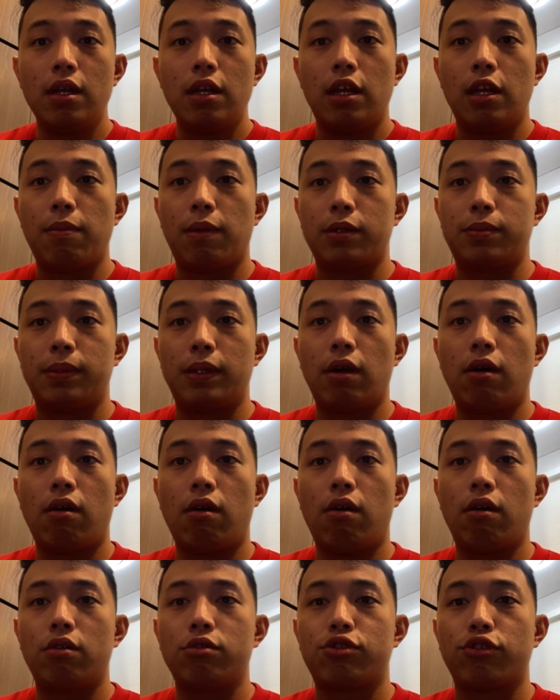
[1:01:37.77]
It must be
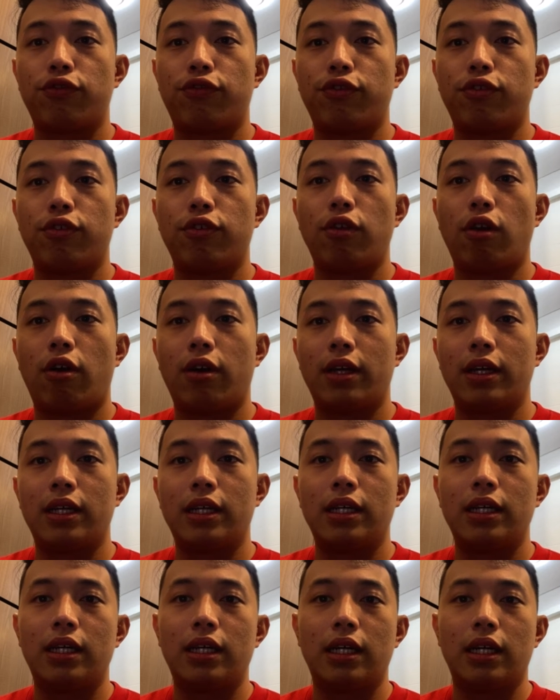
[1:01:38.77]
all truthful,
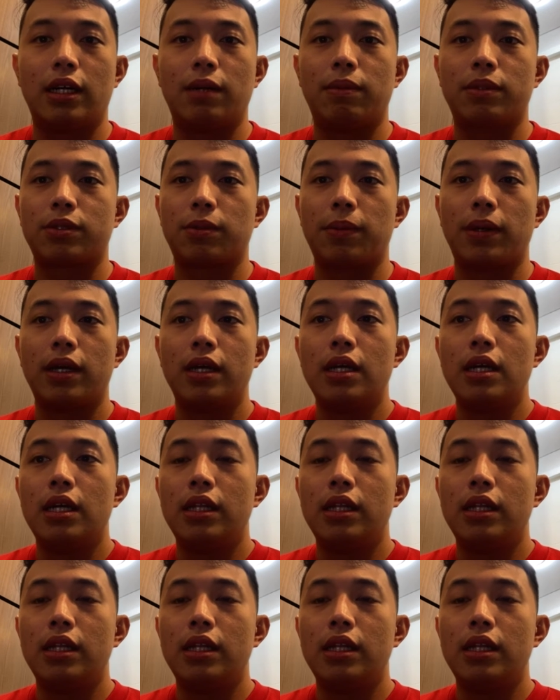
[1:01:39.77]
lawyer, must come.